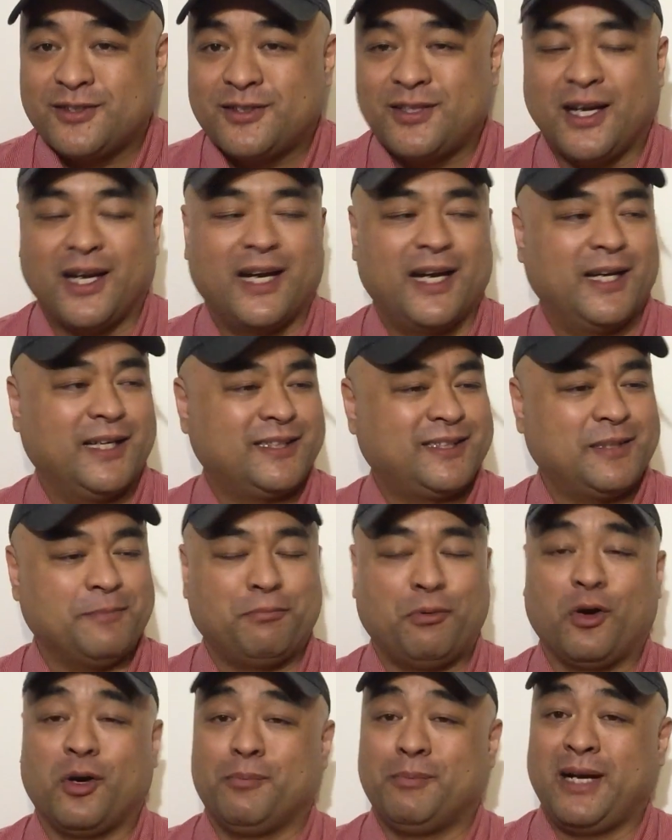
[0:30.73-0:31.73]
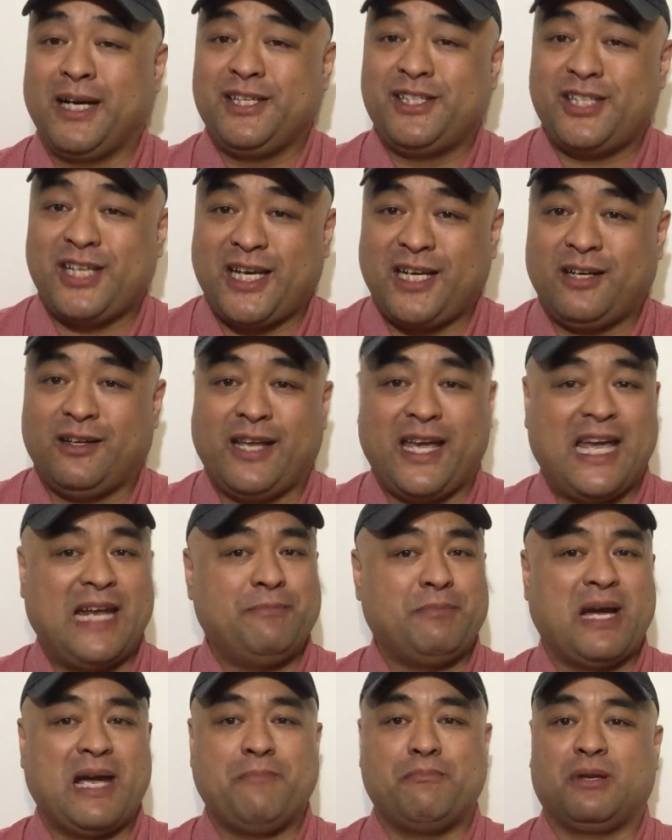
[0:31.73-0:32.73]
uh, support my channel
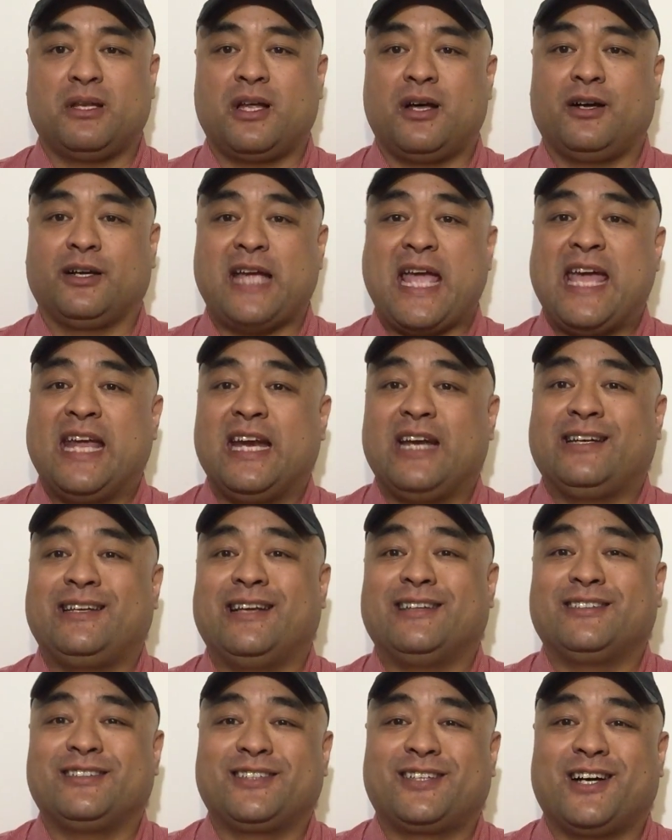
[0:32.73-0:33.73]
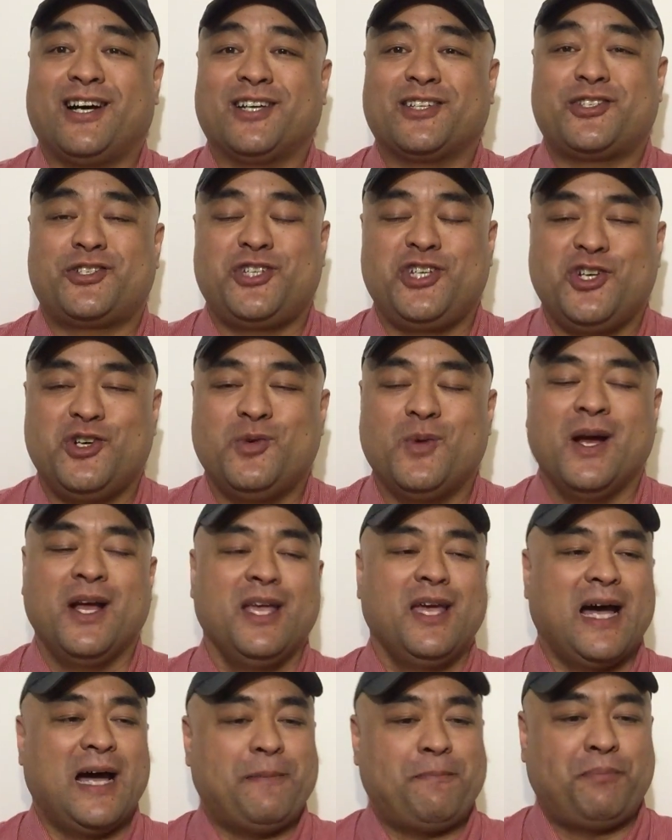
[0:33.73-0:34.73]
and my blog, and it doesn't cost you
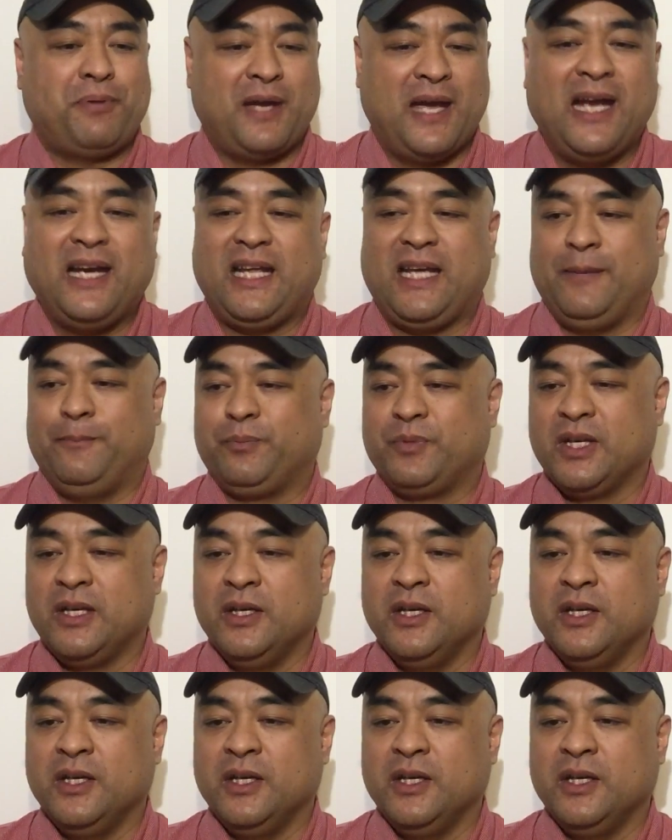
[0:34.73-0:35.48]
a penny.